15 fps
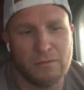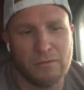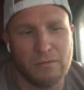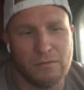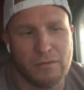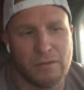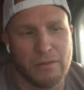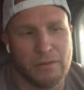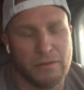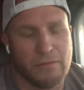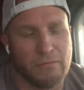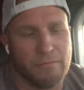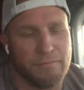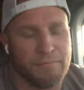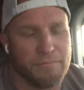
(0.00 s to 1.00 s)
it's
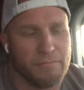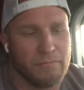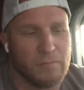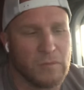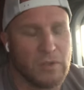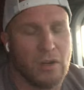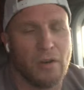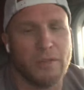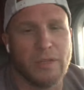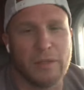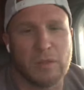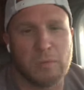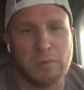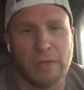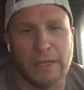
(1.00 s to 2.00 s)
hard to
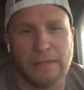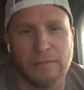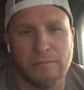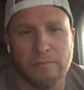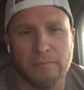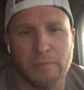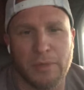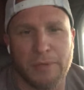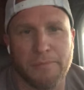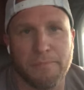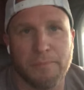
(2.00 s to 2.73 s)
explain, but